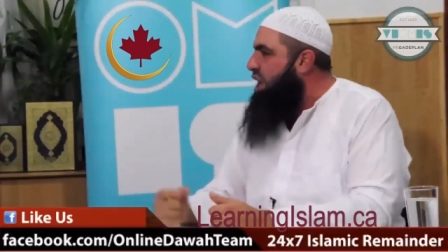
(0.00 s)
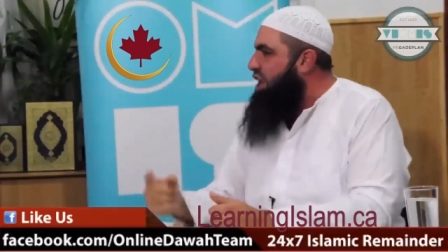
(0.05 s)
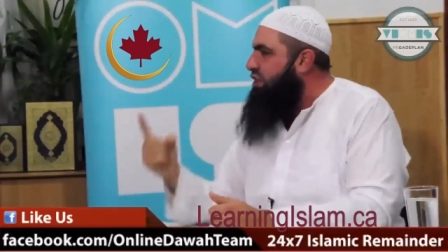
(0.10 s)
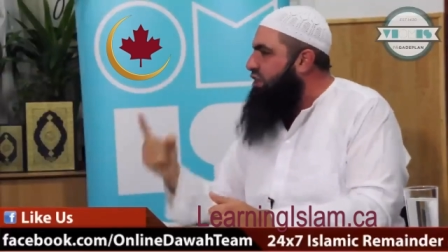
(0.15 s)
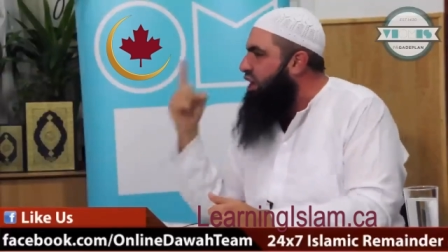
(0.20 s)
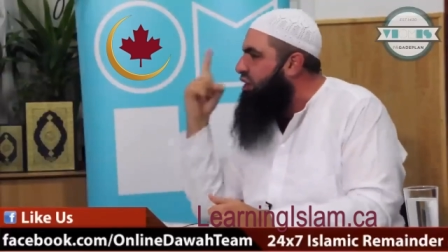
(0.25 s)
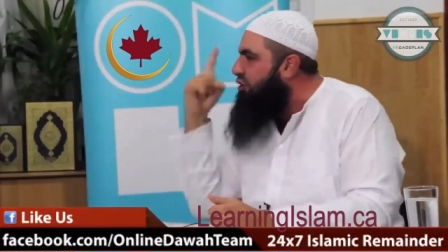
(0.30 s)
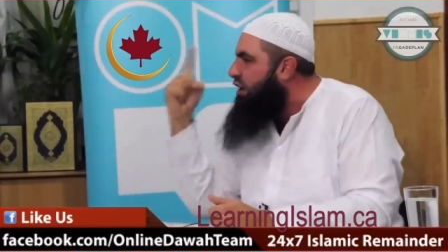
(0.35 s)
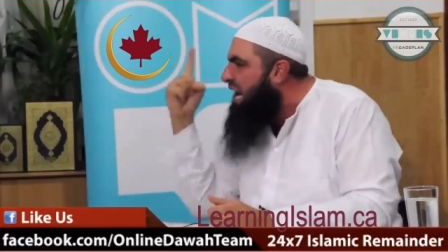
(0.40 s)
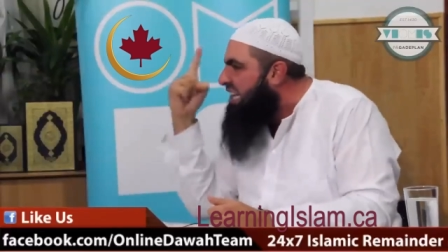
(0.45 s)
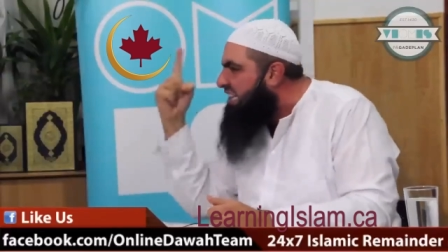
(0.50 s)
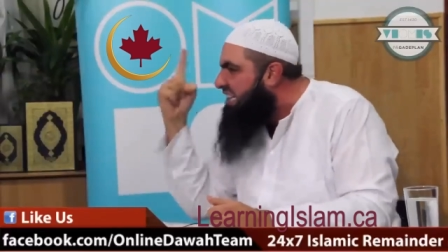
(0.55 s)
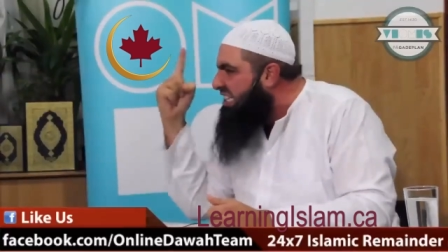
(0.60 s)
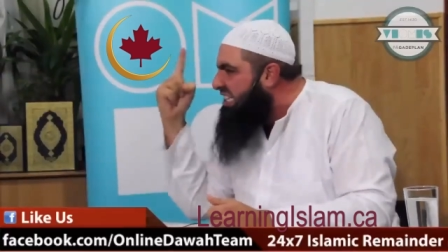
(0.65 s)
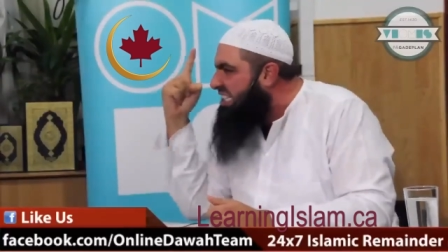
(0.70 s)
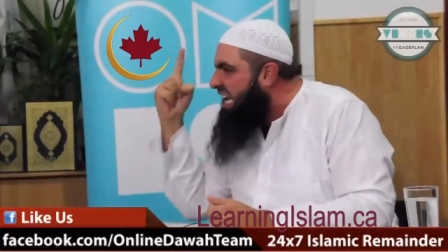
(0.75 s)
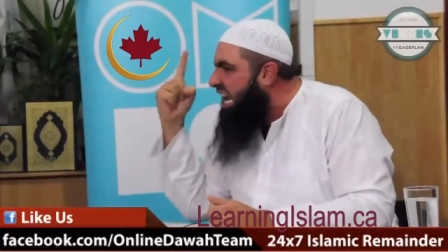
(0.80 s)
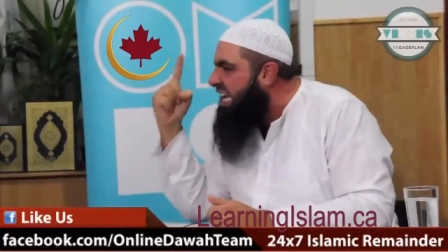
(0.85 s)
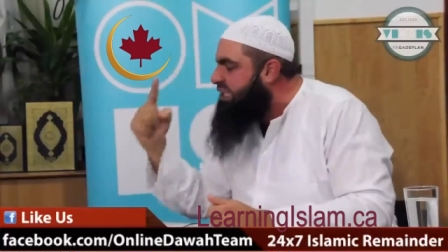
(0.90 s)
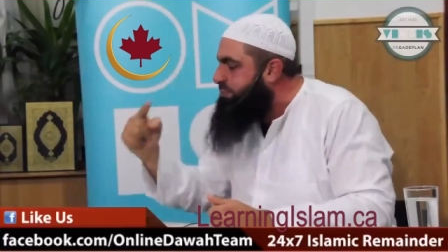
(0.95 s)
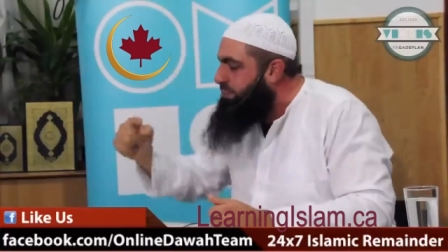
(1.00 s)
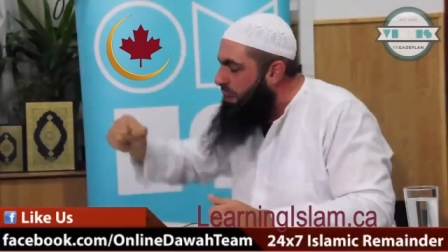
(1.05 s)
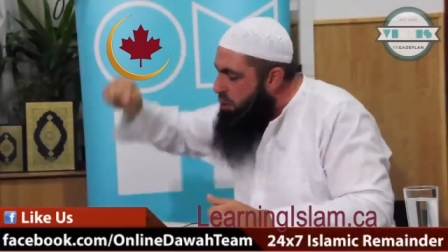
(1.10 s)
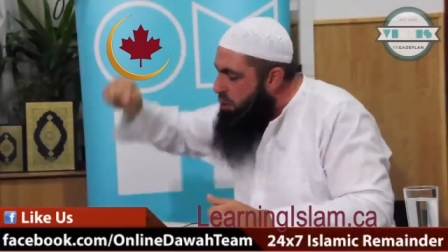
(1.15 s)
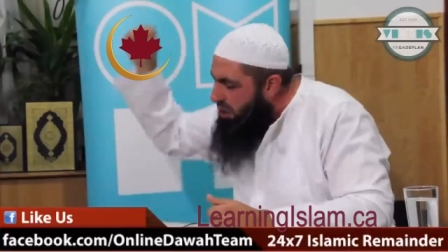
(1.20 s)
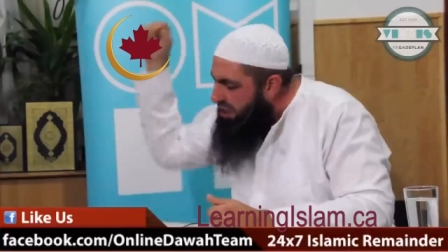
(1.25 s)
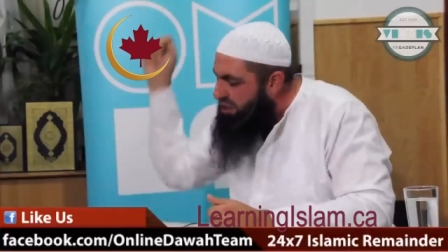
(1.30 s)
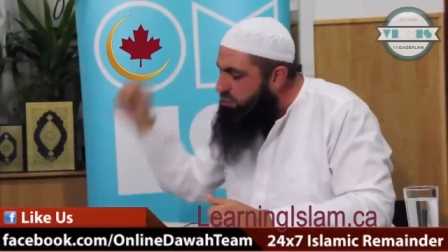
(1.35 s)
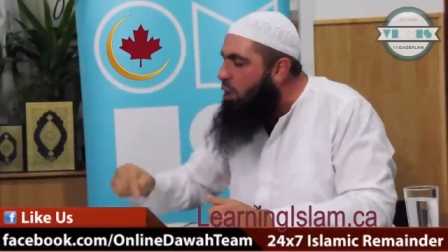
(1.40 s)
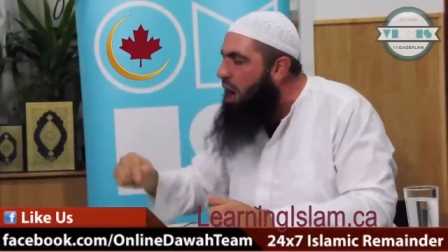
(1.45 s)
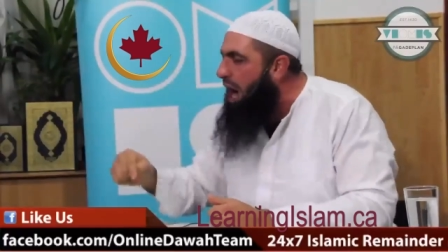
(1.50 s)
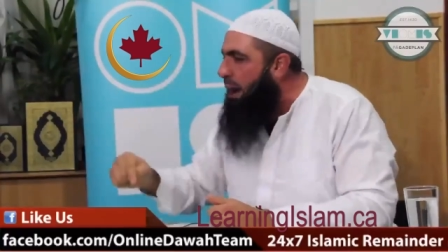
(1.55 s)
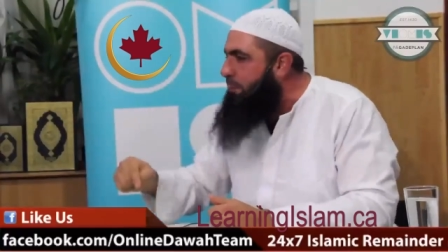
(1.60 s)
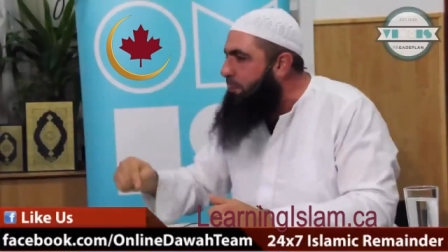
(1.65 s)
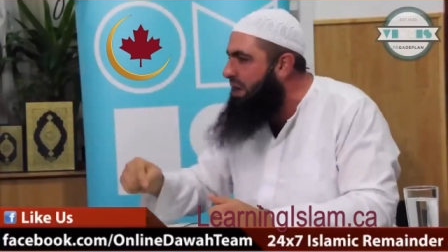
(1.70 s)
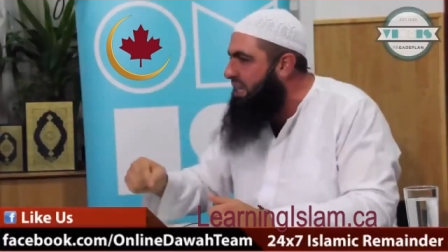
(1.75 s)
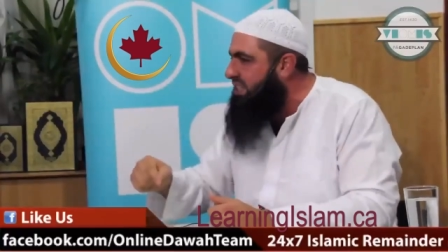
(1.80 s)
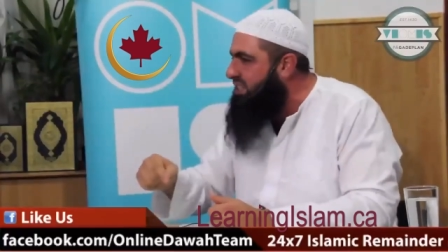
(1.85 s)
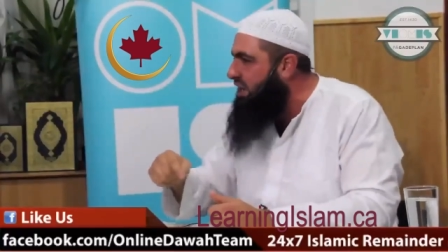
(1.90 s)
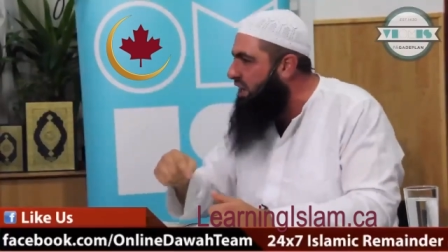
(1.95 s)
The greatest husband was
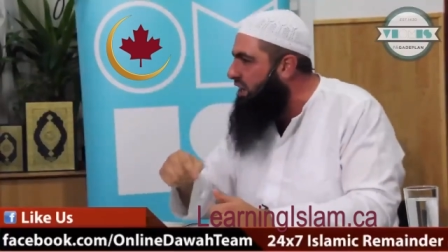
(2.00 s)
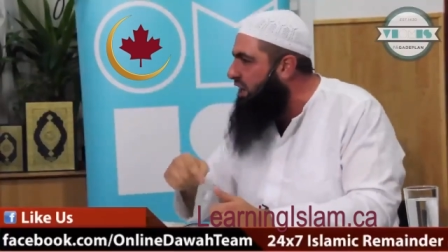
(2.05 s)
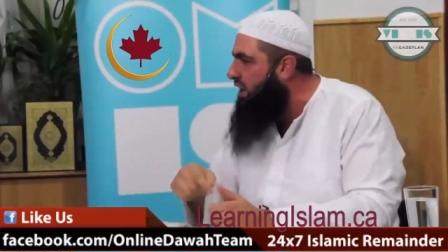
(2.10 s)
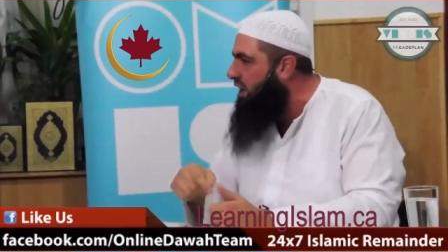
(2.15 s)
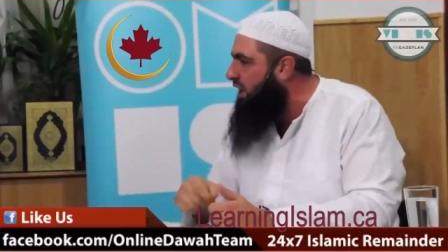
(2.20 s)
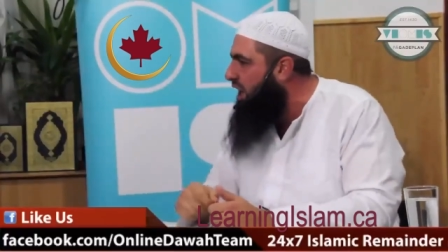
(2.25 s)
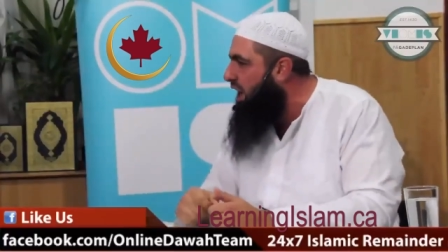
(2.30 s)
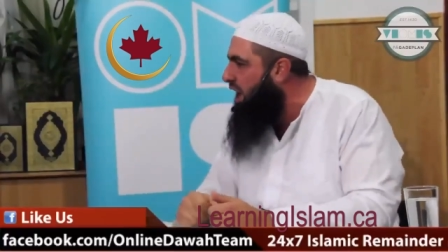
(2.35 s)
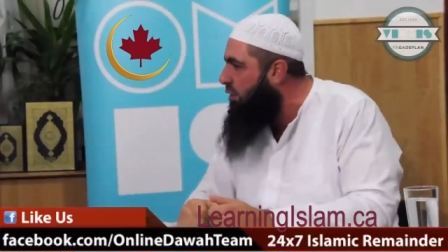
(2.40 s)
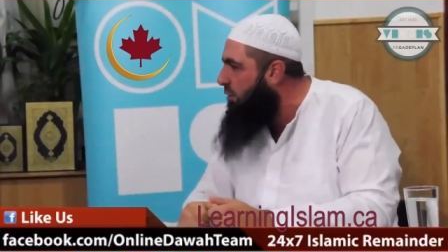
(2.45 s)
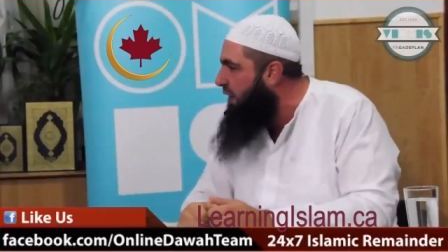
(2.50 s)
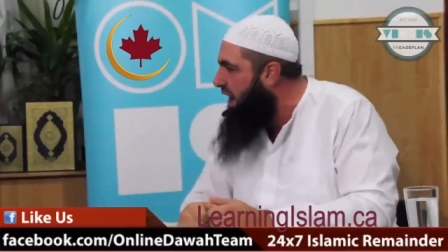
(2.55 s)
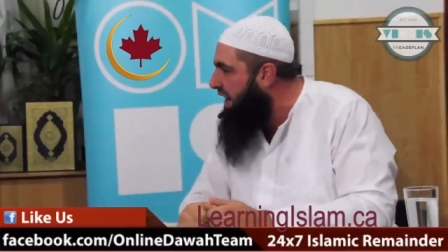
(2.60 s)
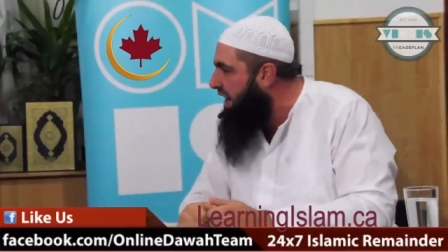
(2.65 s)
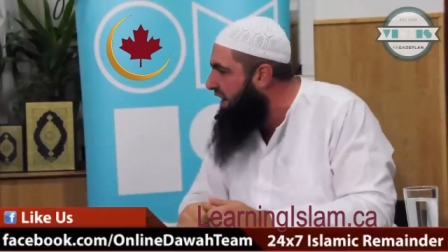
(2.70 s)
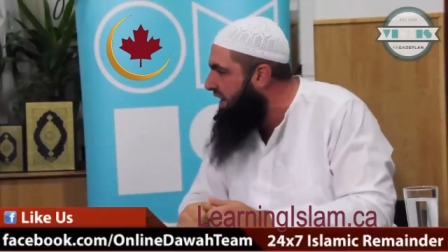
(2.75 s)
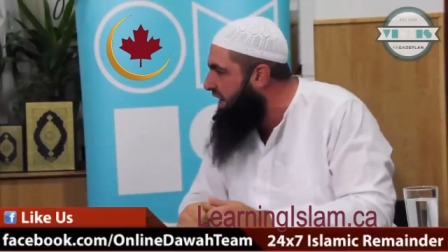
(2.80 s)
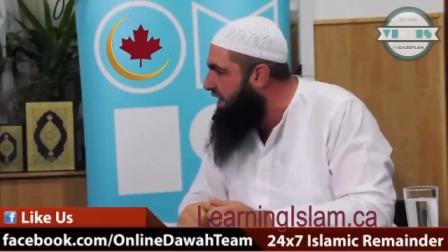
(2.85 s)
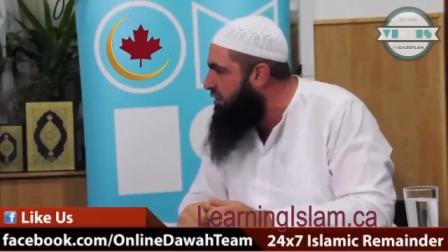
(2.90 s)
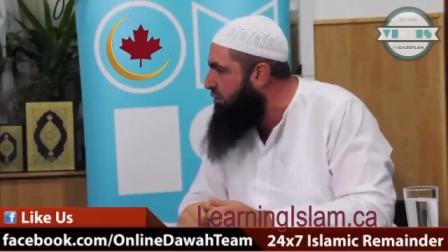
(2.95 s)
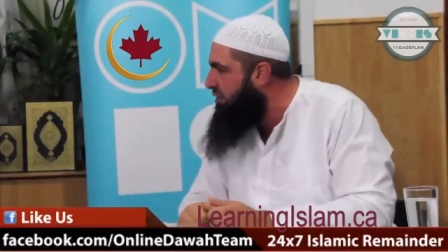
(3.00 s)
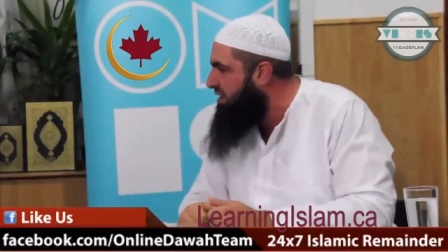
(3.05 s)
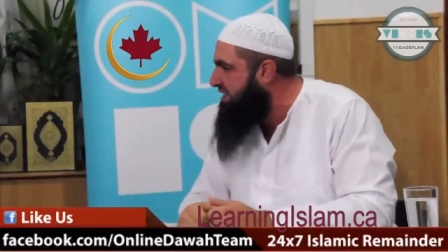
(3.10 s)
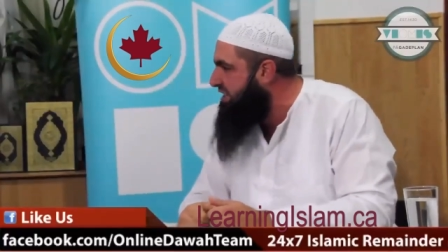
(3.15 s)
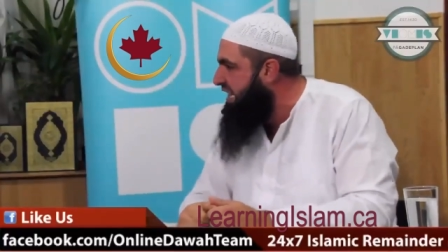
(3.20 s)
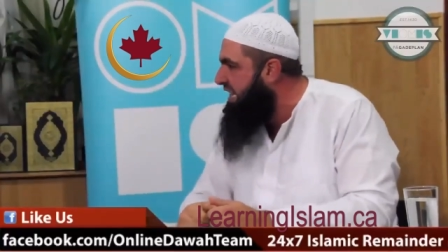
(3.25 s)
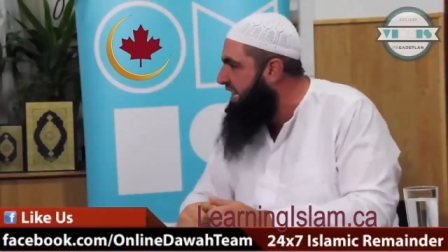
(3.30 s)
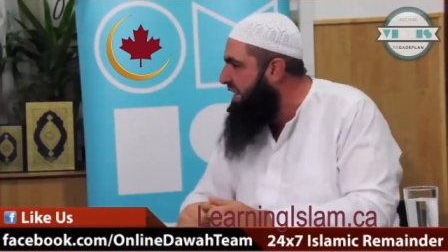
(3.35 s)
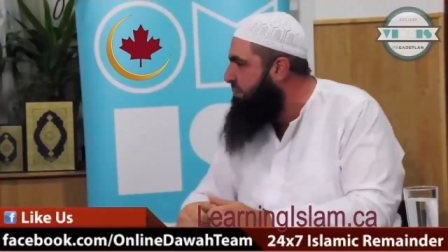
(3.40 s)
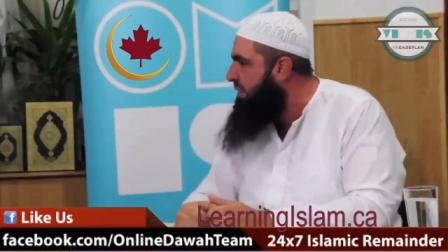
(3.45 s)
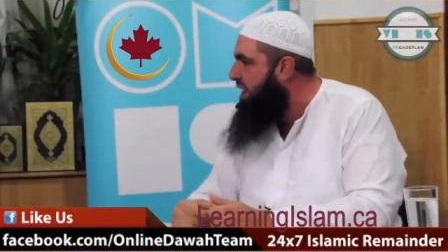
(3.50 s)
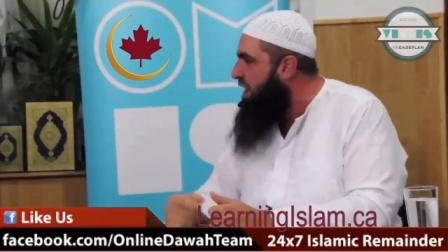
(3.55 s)
Muhammad sallallahu alayhi wasallam.